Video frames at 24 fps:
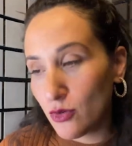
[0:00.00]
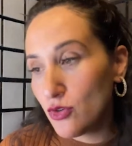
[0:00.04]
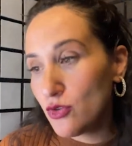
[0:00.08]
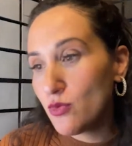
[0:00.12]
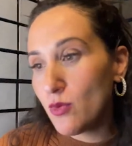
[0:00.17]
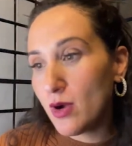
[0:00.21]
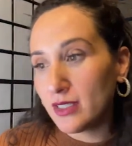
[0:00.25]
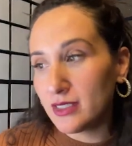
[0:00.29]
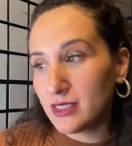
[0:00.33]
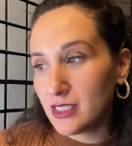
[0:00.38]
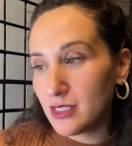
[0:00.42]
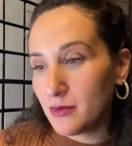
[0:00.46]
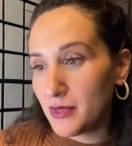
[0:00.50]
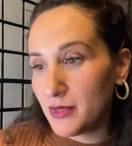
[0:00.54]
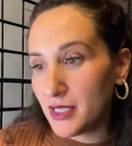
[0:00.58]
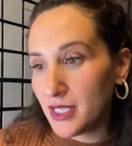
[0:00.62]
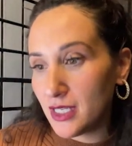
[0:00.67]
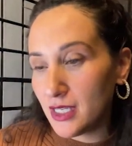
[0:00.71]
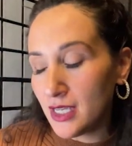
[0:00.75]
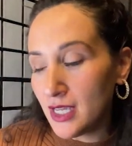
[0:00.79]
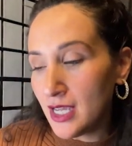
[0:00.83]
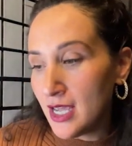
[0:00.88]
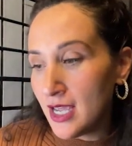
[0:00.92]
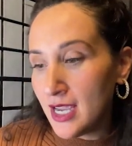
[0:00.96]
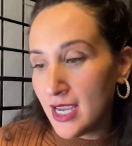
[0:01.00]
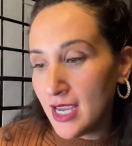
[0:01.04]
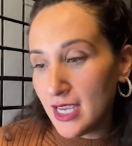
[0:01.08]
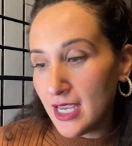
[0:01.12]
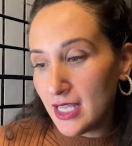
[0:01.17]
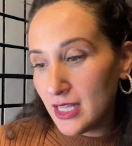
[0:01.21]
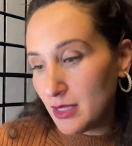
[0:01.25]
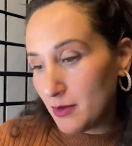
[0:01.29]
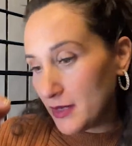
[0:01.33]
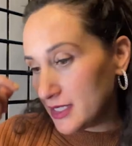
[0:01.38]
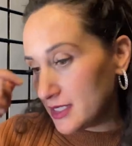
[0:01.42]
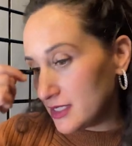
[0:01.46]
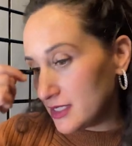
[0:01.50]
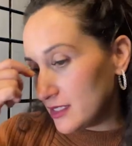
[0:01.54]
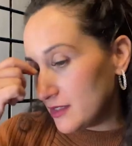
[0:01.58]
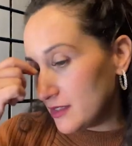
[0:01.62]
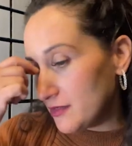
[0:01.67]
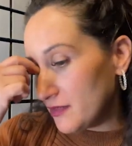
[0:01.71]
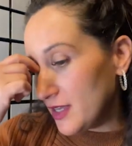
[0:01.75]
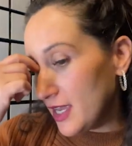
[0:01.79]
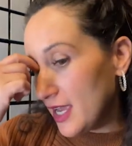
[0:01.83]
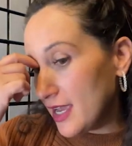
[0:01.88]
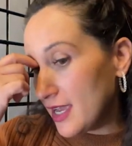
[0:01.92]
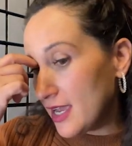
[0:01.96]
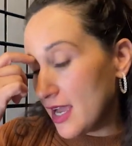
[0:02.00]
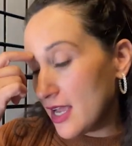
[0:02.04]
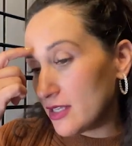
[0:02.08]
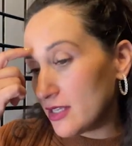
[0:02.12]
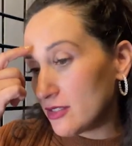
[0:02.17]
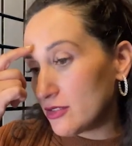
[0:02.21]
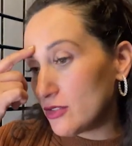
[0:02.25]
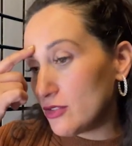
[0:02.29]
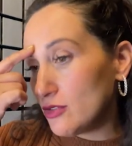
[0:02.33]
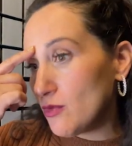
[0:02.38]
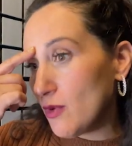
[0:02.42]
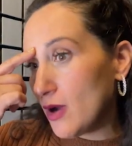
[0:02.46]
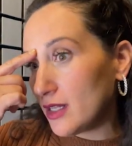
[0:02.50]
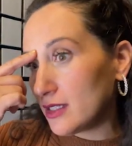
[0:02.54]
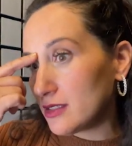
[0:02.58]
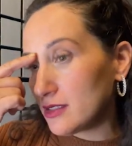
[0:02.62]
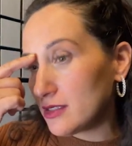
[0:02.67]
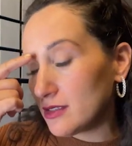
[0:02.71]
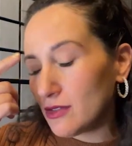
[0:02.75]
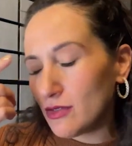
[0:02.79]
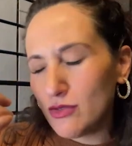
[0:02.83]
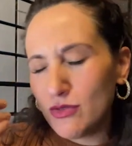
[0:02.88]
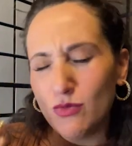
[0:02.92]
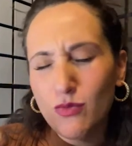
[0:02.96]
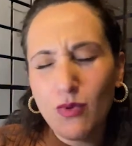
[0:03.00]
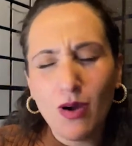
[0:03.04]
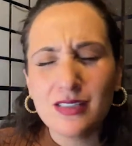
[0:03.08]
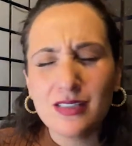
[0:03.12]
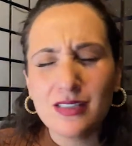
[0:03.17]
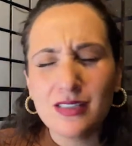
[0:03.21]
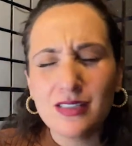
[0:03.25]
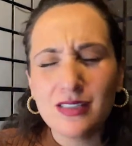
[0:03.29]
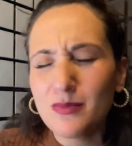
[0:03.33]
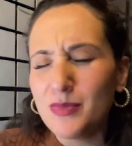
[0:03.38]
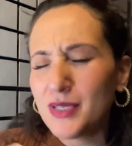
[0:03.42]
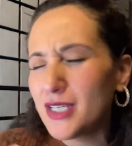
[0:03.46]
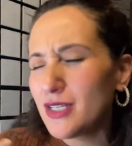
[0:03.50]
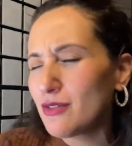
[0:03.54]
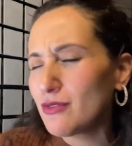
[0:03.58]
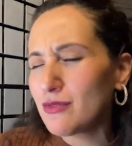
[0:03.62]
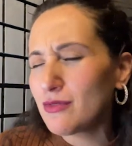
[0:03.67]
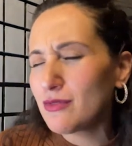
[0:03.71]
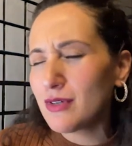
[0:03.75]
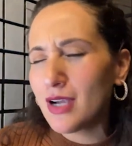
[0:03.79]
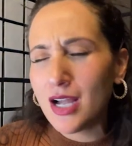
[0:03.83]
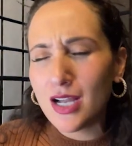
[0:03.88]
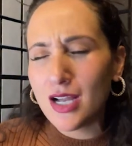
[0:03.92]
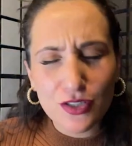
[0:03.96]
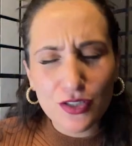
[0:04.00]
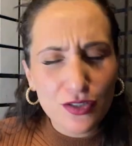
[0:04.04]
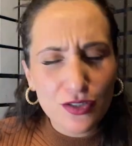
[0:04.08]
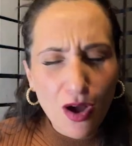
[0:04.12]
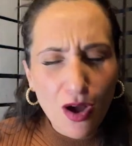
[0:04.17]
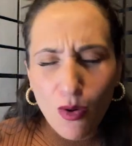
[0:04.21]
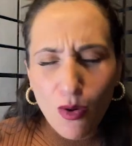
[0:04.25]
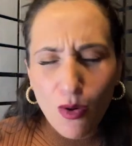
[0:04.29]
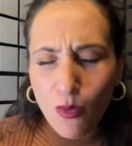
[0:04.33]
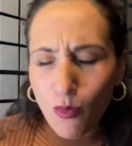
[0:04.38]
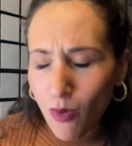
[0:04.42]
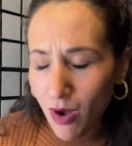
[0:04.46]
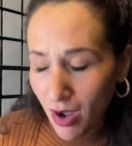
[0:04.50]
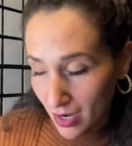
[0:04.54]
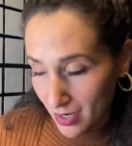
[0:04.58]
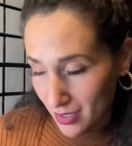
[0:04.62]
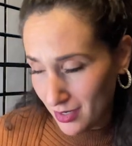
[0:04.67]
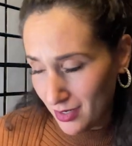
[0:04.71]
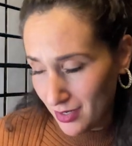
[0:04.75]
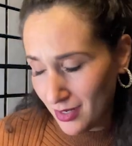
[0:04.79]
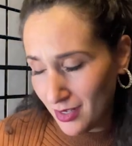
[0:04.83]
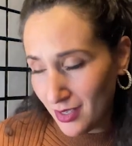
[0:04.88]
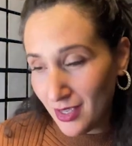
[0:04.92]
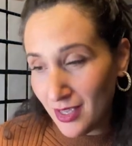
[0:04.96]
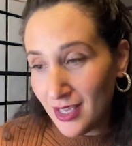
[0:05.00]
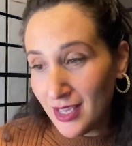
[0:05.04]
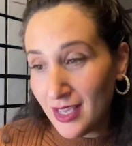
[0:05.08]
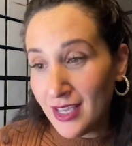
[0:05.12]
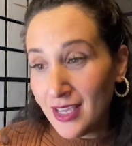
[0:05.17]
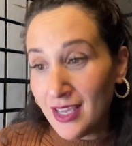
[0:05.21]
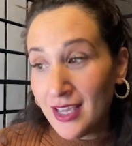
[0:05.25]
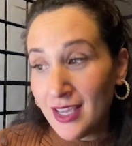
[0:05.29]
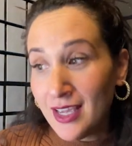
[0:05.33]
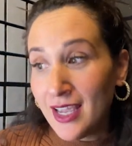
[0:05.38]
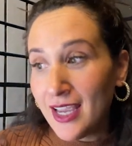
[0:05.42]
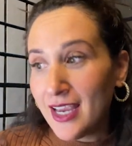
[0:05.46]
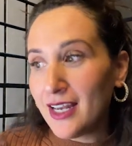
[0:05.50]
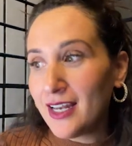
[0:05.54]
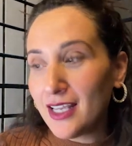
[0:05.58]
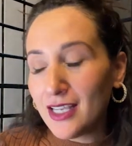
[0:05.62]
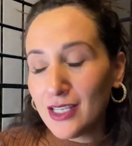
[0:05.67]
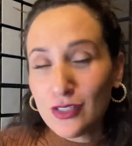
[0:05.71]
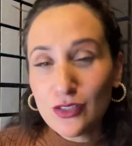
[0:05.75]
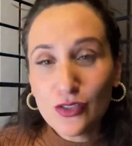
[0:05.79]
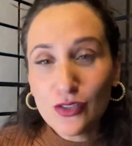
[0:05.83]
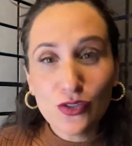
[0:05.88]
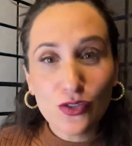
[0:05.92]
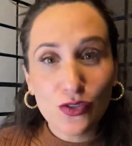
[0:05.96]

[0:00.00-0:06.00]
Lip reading: Who wants to be in the midst of chaos? Who wants to be in a rush? No one. It is